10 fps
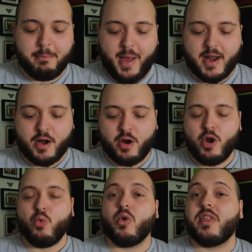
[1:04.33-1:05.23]

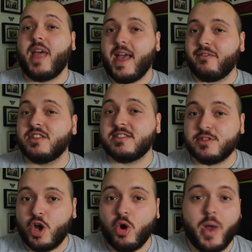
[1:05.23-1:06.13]
better with heavy
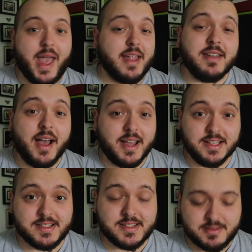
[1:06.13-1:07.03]
snow and
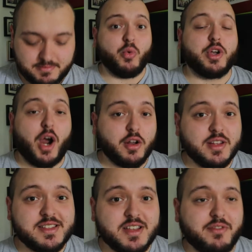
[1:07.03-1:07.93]
ice.
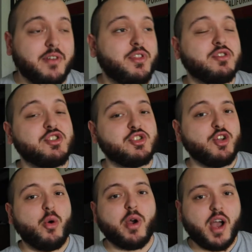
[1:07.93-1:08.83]
Regardless of if there's
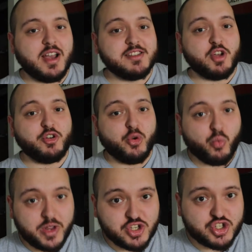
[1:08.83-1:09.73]
snow or ice on your
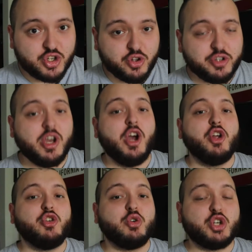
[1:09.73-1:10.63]
windshield,
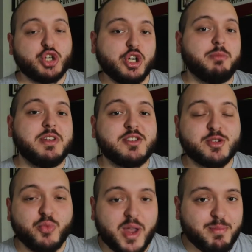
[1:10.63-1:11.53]
you should be
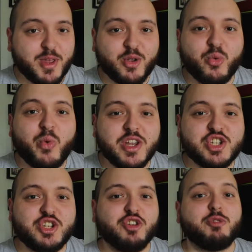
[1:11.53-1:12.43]
scraping your
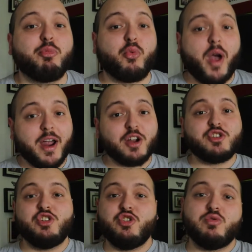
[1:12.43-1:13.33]
windshield prior
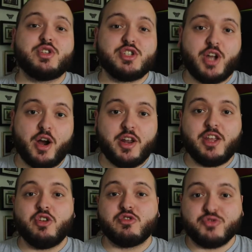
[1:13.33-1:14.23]
to you
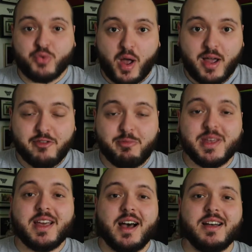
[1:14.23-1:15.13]
starting your drive
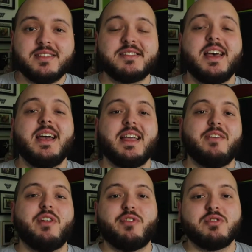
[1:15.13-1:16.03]
because
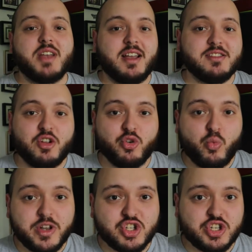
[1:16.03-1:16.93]
even if there's ice on on your
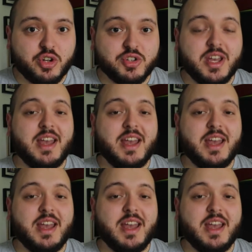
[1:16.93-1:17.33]
windshield,